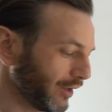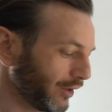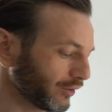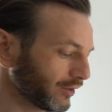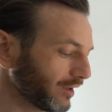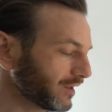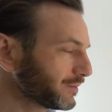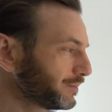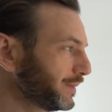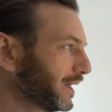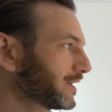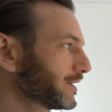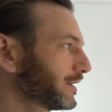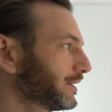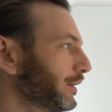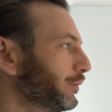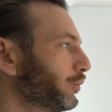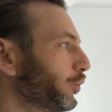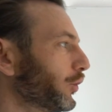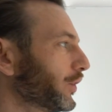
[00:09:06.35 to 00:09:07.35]
So that's
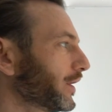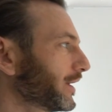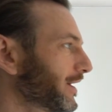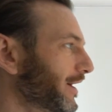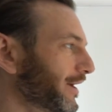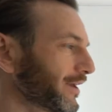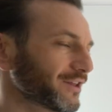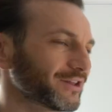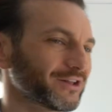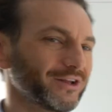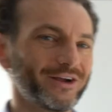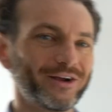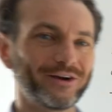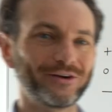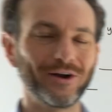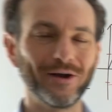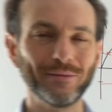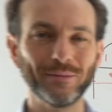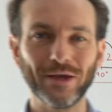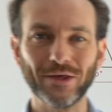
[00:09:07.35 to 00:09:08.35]
basically what the Cos
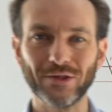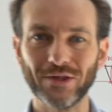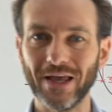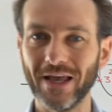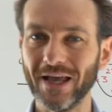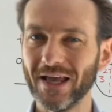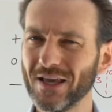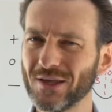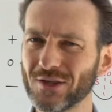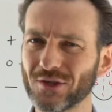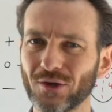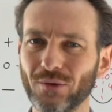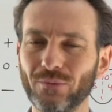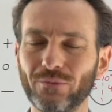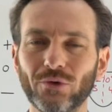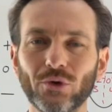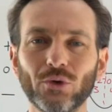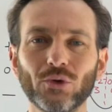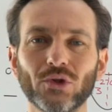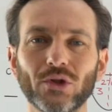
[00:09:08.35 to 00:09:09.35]
diagram is. It is
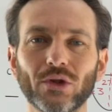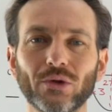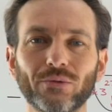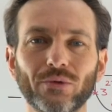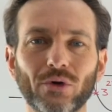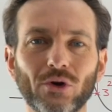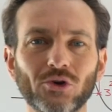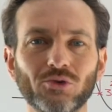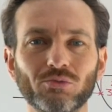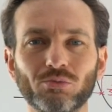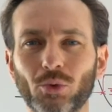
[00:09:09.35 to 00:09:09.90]
confusing at first.